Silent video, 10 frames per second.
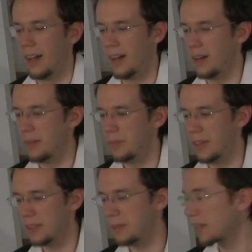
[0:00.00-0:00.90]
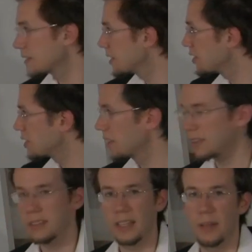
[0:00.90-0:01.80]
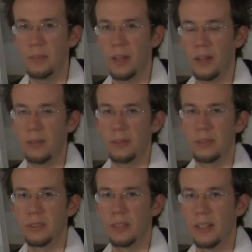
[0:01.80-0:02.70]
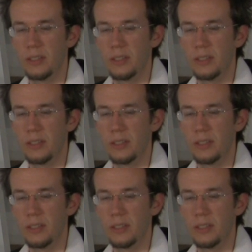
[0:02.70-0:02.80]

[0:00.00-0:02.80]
It's because they share the same notes.